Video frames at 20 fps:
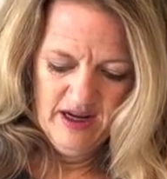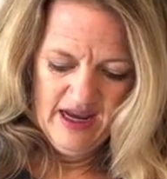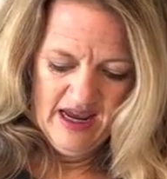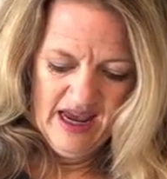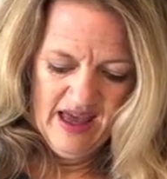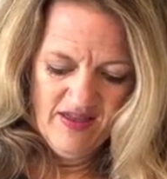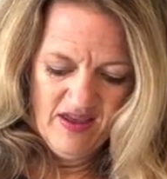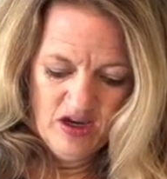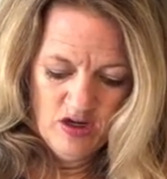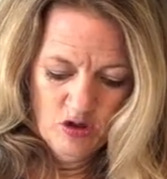
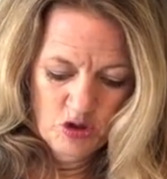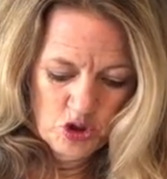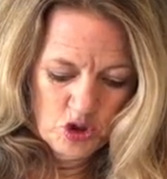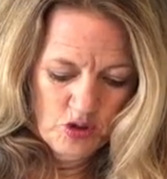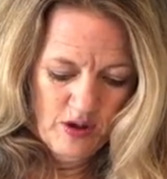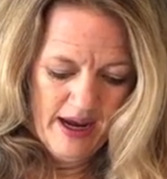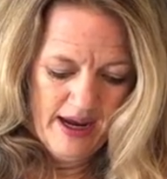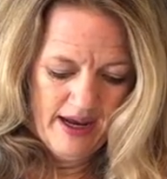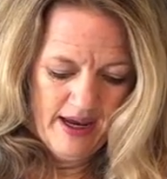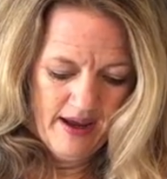And then you
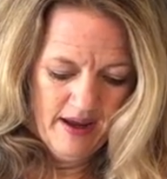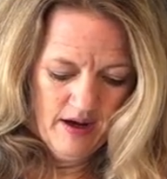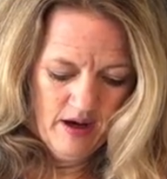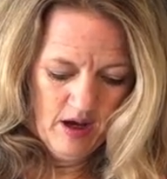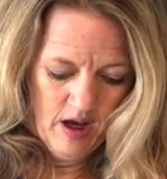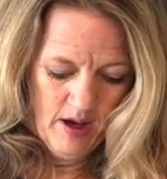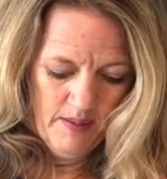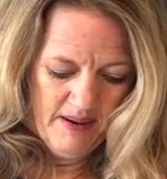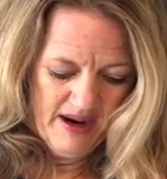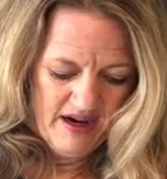try it
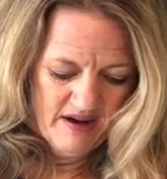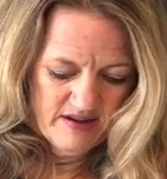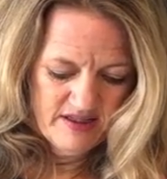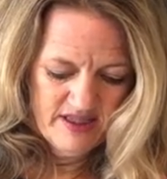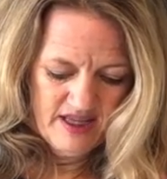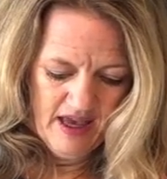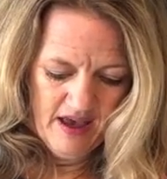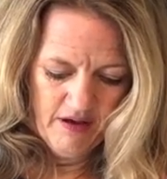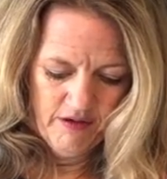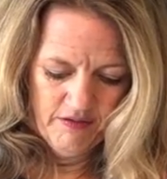all by
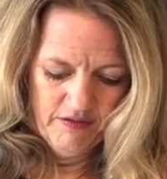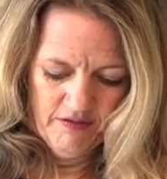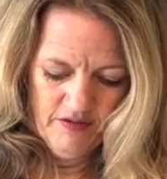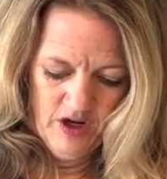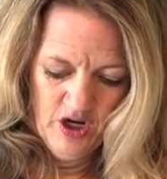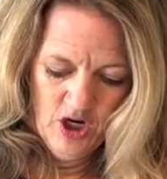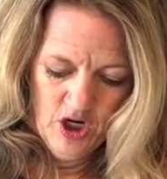yourself.